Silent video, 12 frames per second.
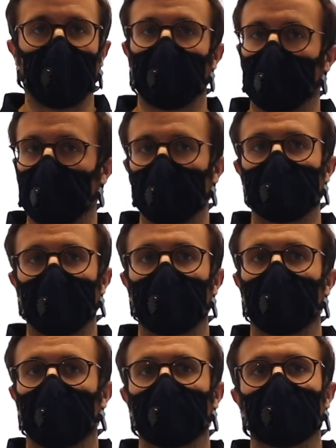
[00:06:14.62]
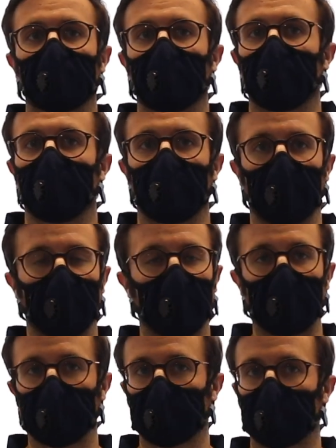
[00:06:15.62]
in general. So
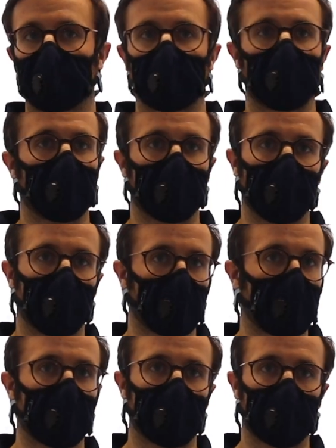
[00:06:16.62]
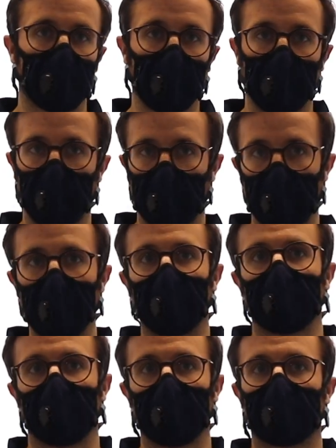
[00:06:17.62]
amateur runners will
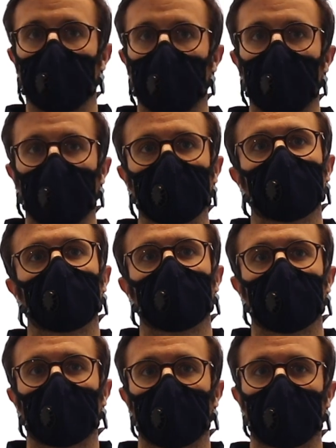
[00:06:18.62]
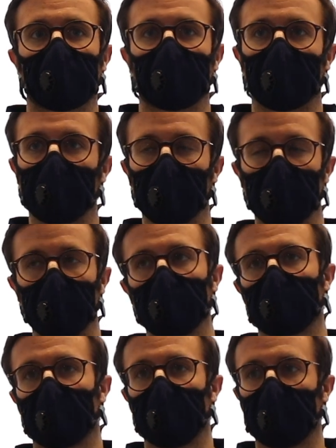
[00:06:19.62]
benefit from that, because
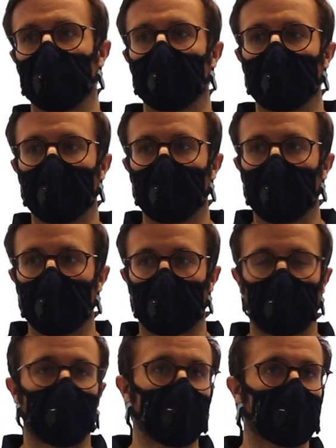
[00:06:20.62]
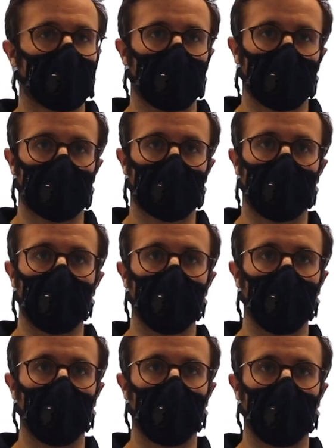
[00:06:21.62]
usually professionals
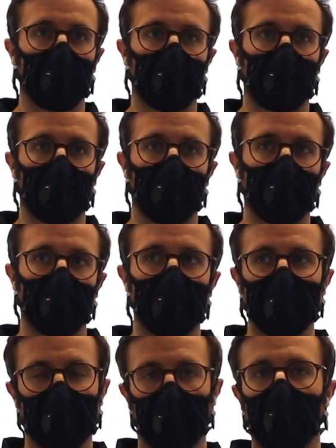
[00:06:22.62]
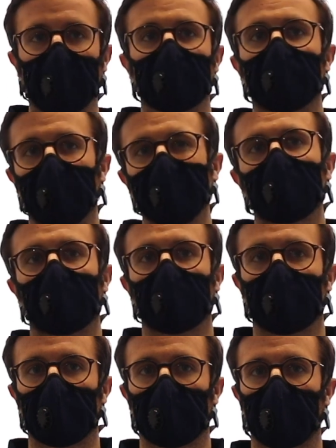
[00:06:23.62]
will be quite fit,
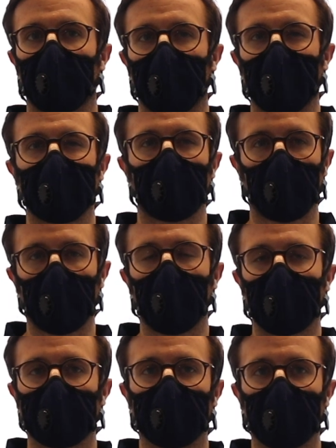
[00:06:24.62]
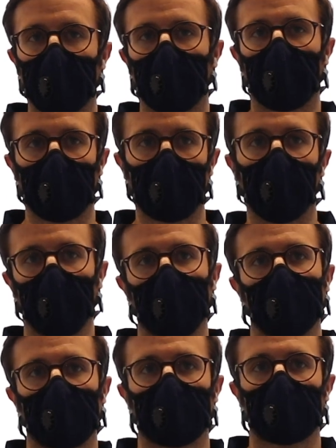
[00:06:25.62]
so they quite know their
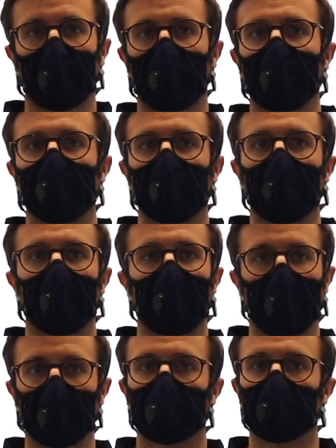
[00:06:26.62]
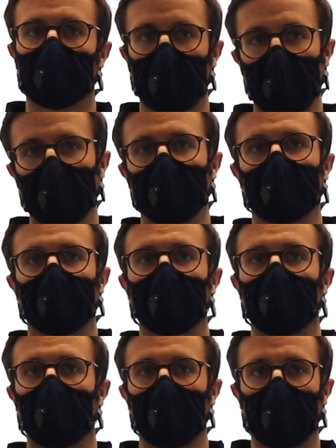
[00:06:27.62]
body, so they know how to train, they
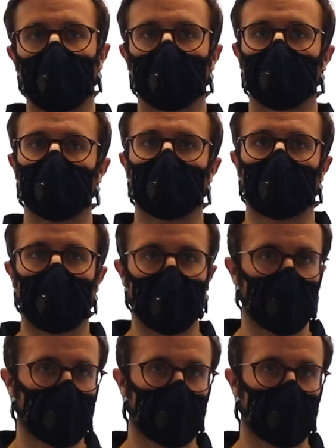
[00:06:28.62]
know how to stretch,